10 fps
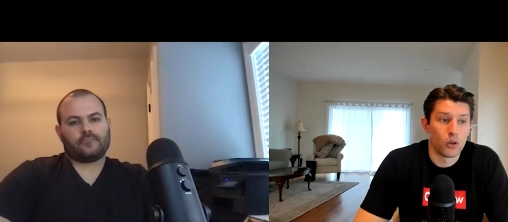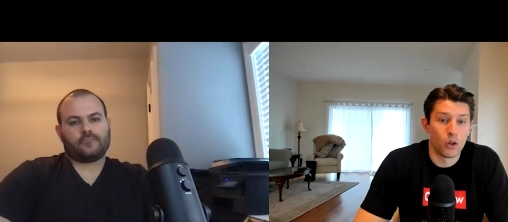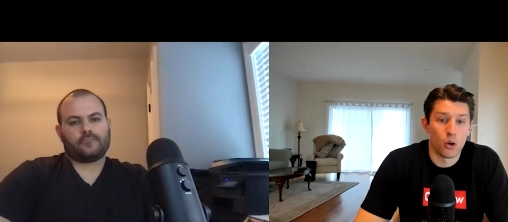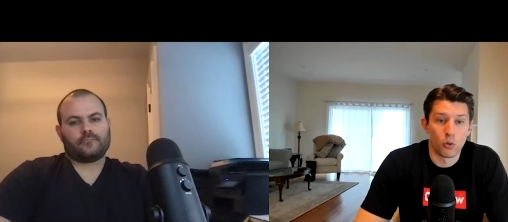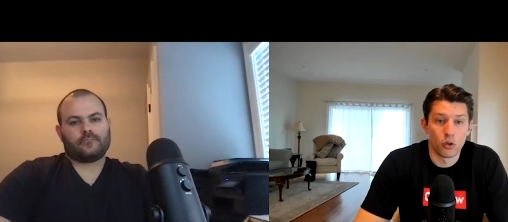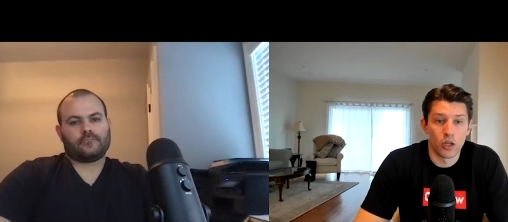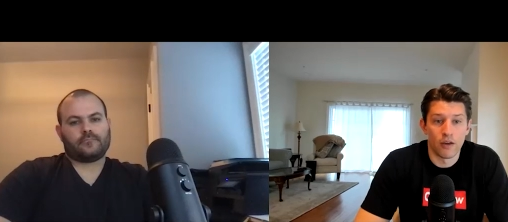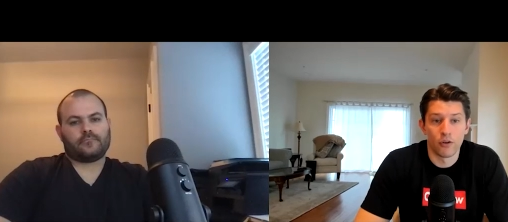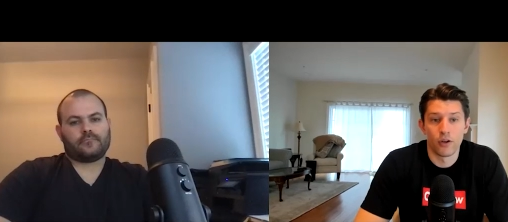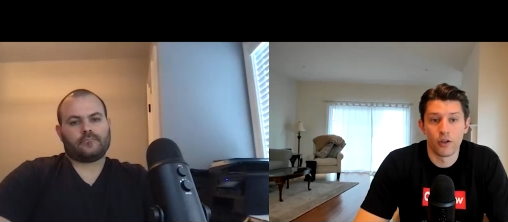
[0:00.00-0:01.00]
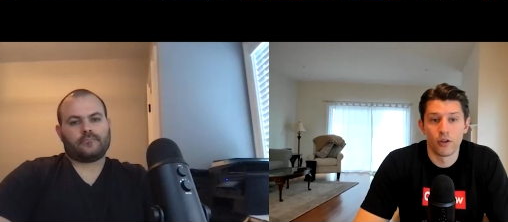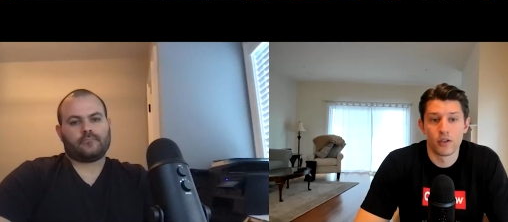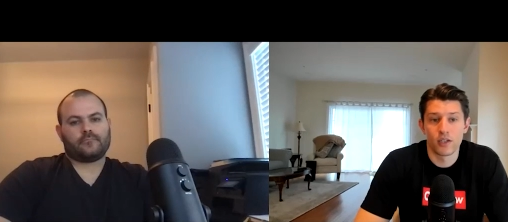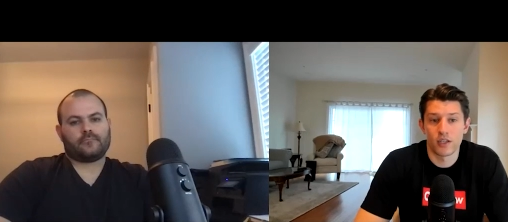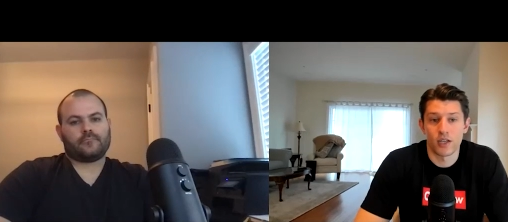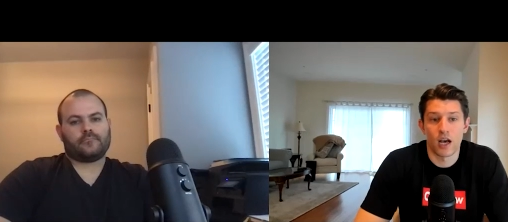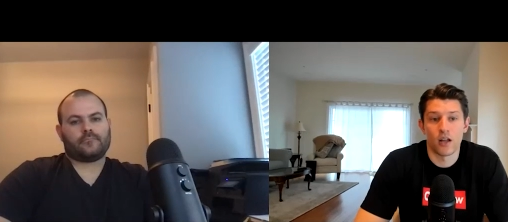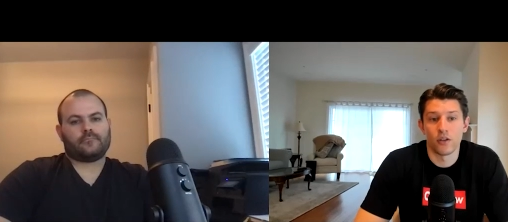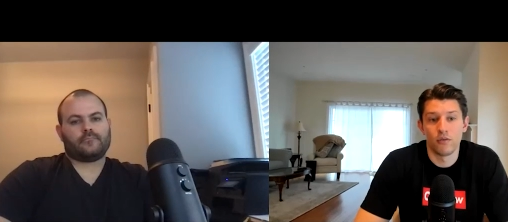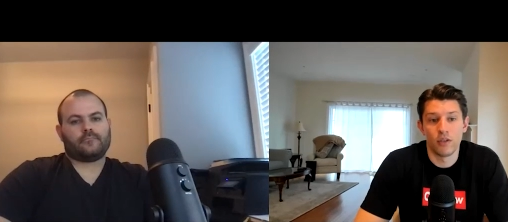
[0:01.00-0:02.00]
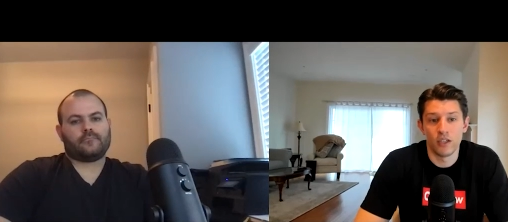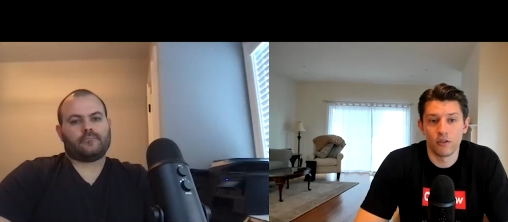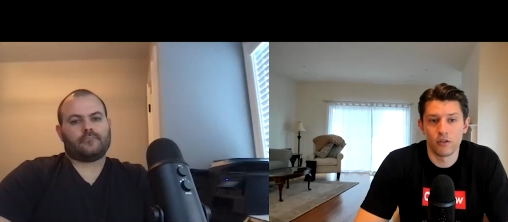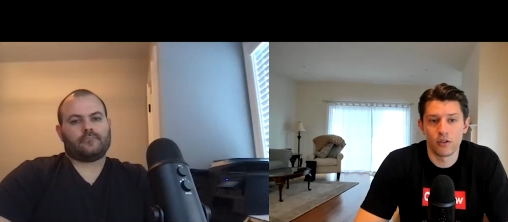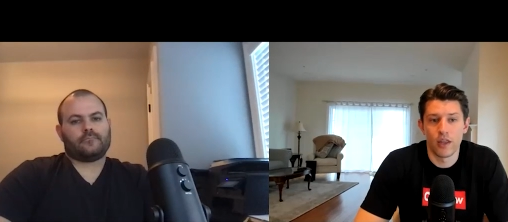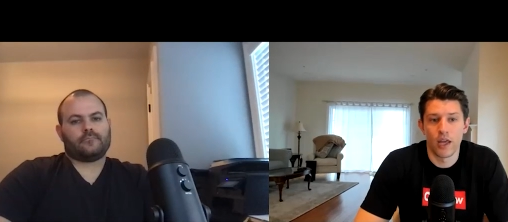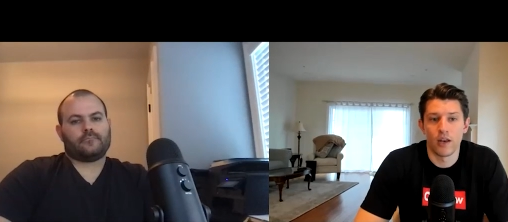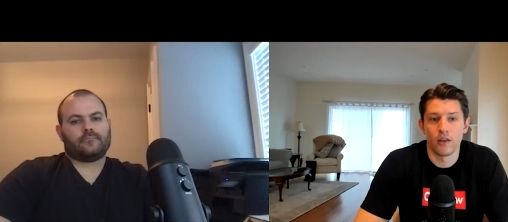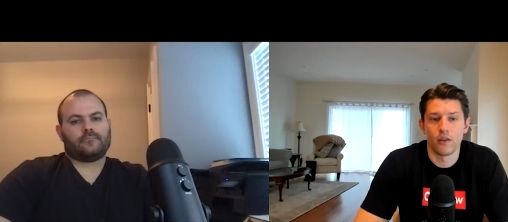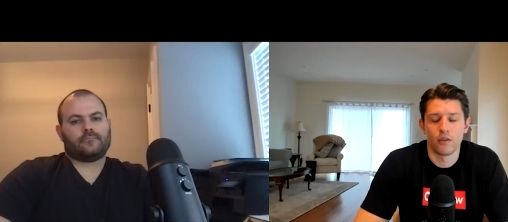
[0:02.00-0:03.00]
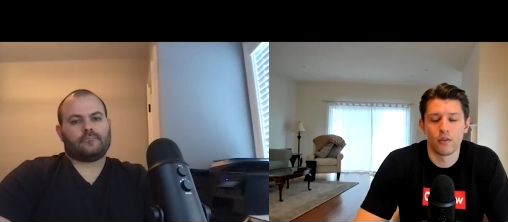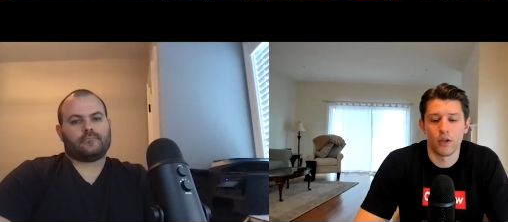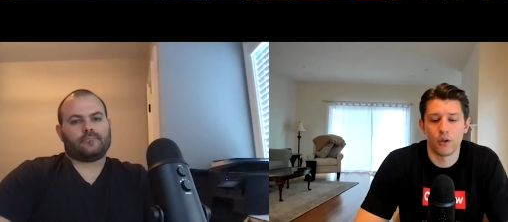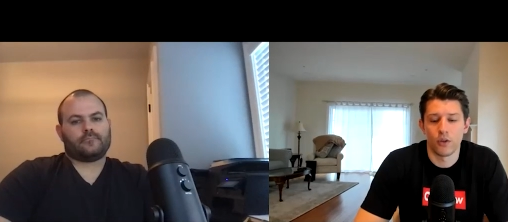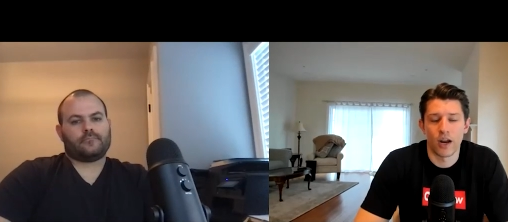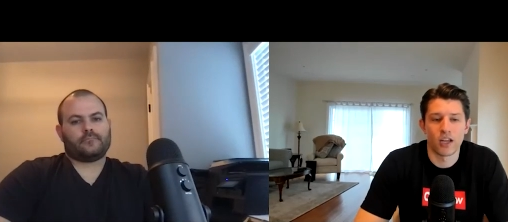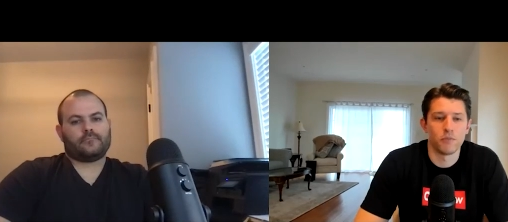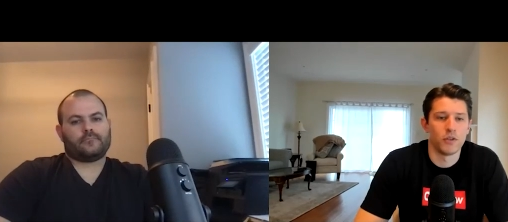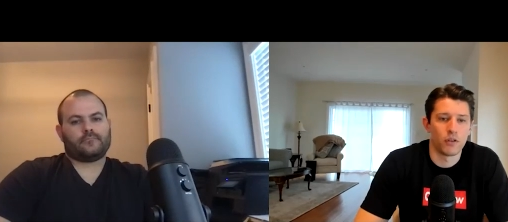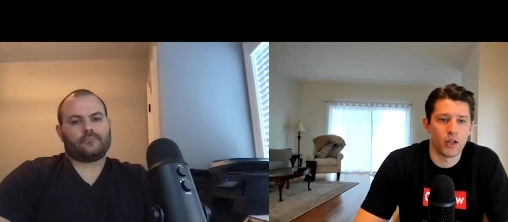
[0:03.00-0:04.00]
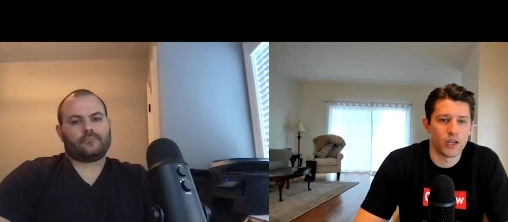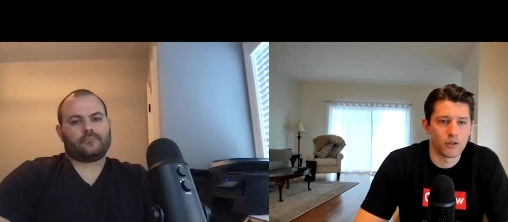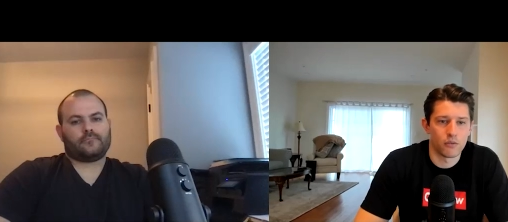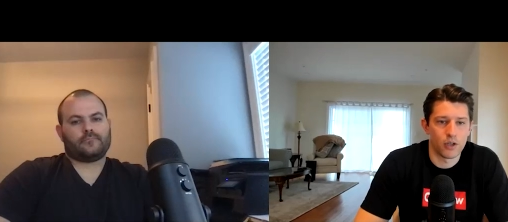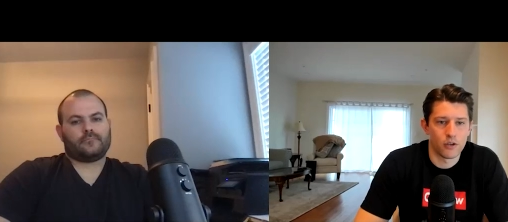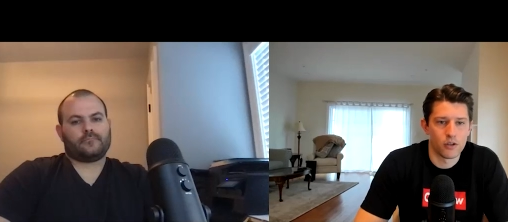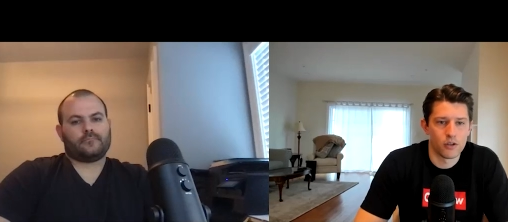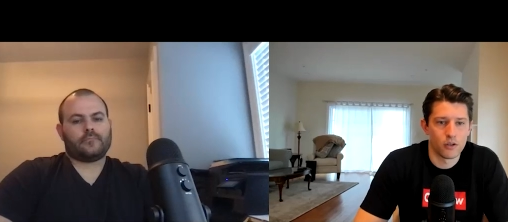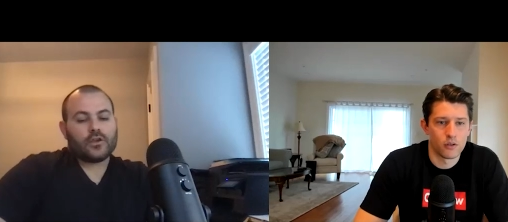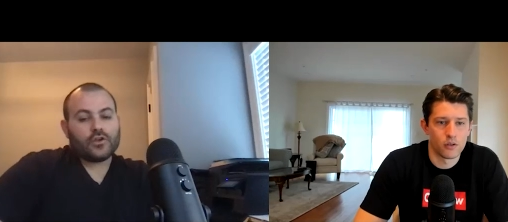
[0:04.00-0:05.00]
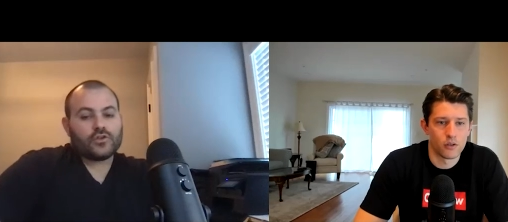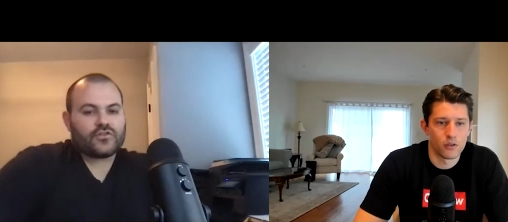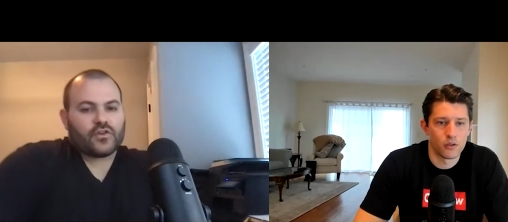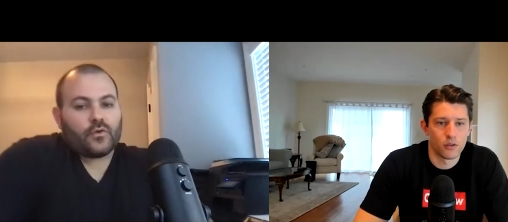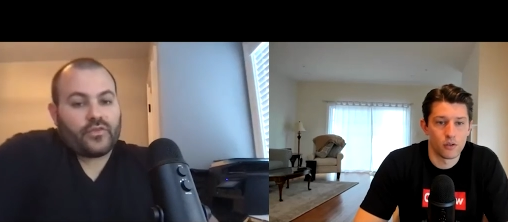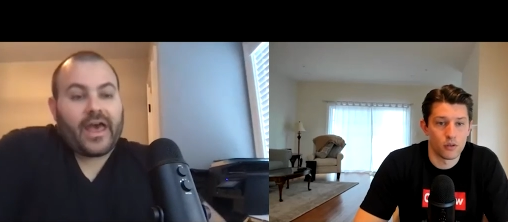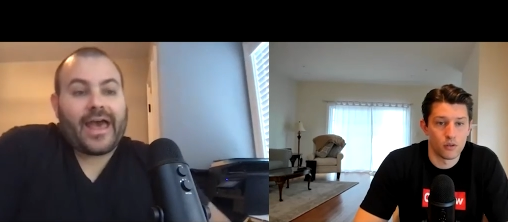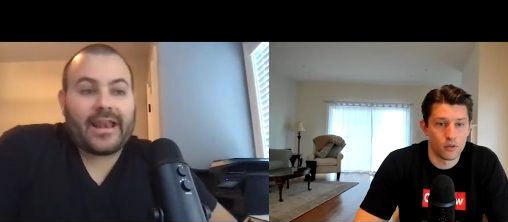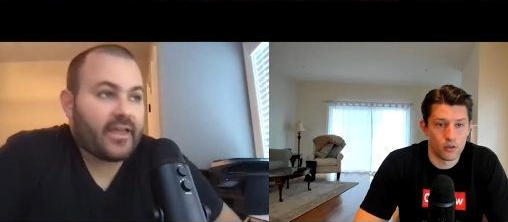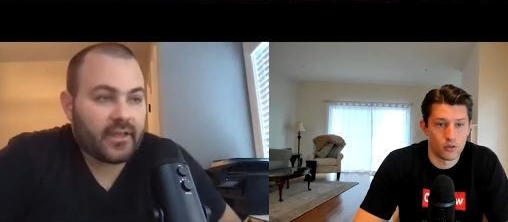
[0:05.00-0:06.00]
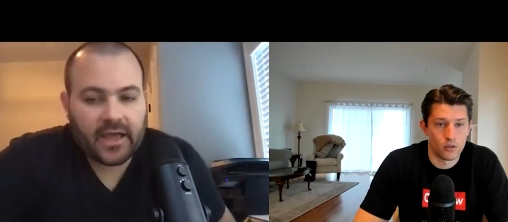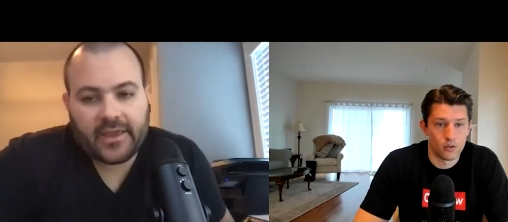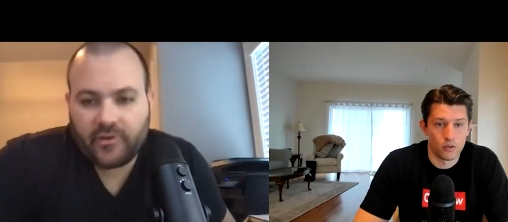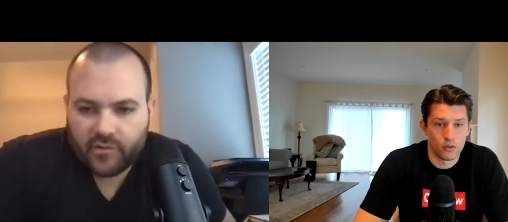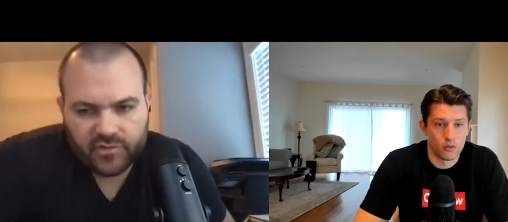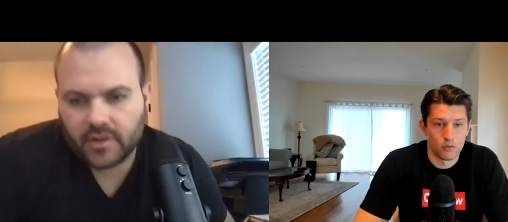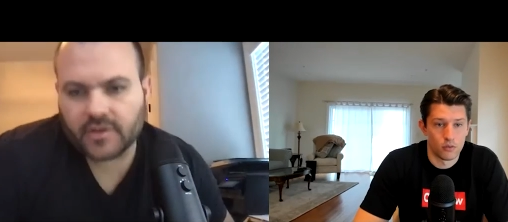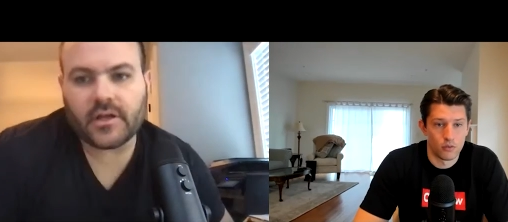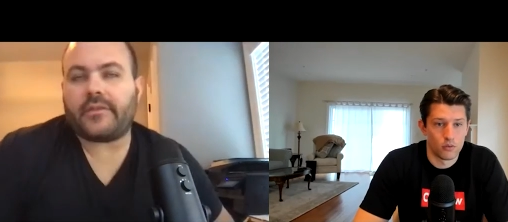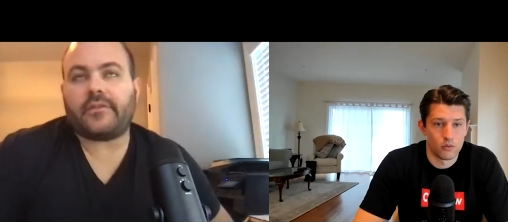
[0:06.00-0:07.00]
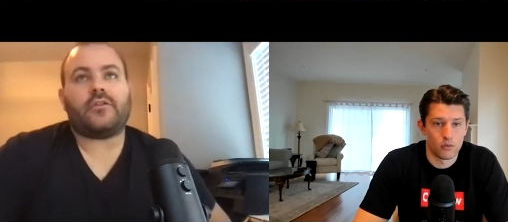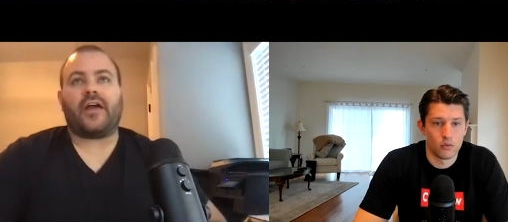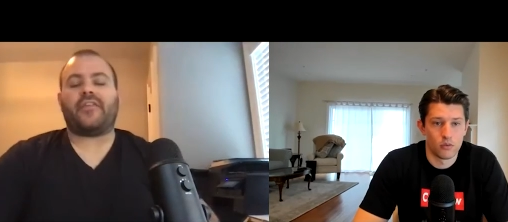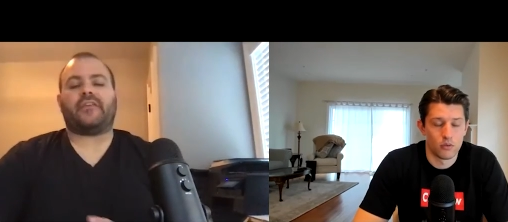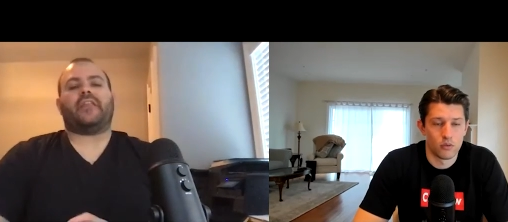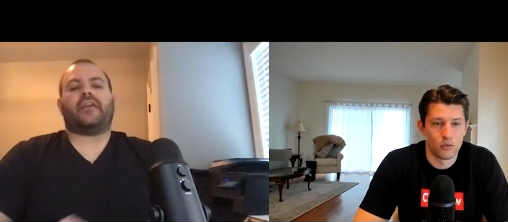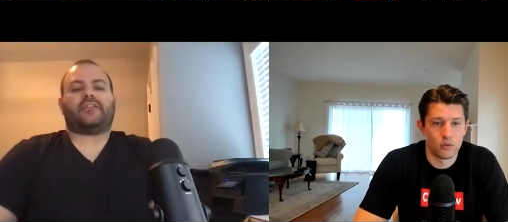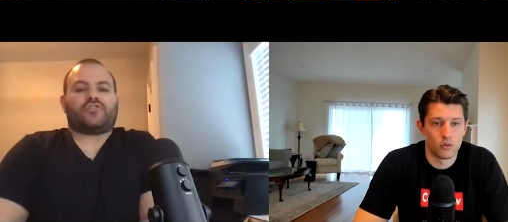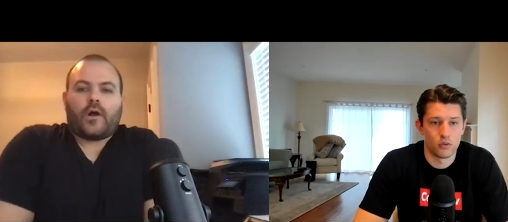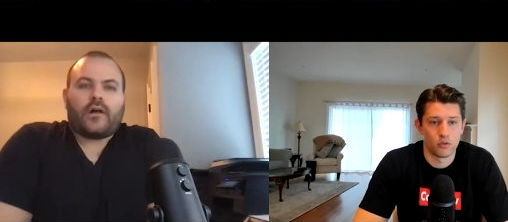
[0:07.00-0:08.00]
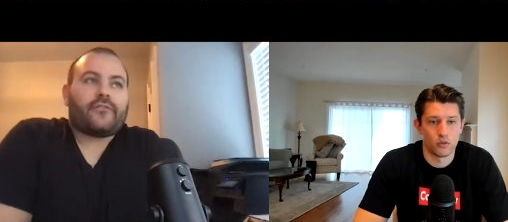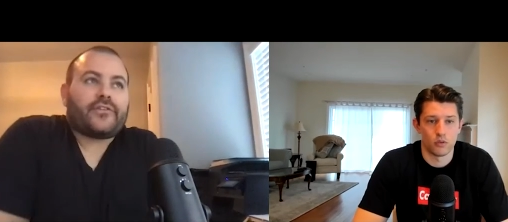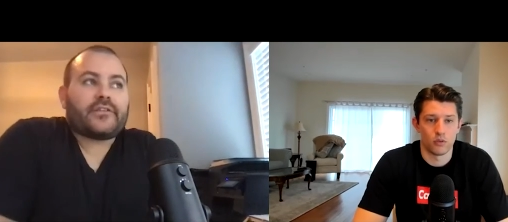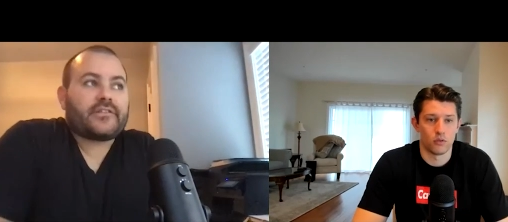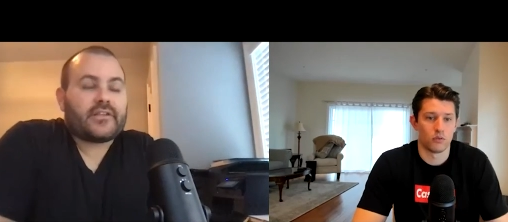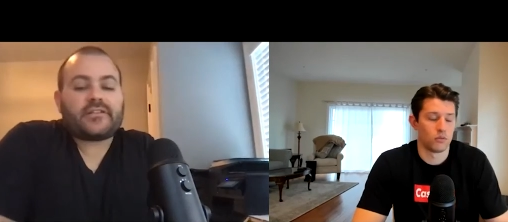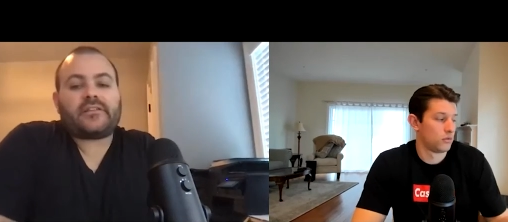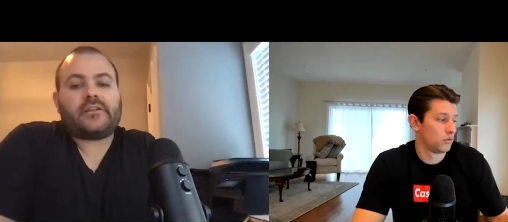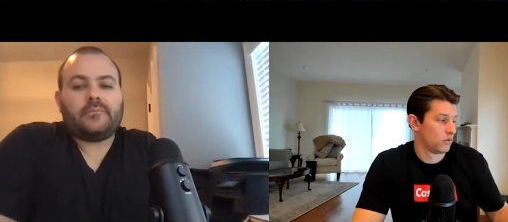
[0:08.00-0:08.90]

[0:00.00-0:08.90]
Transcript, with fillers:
Speaker 1: lower levered solid deals than you know there has been over the last 3 years.
Speaker 2: So that I I agree with Hunt. You know, I think the next 12 to 16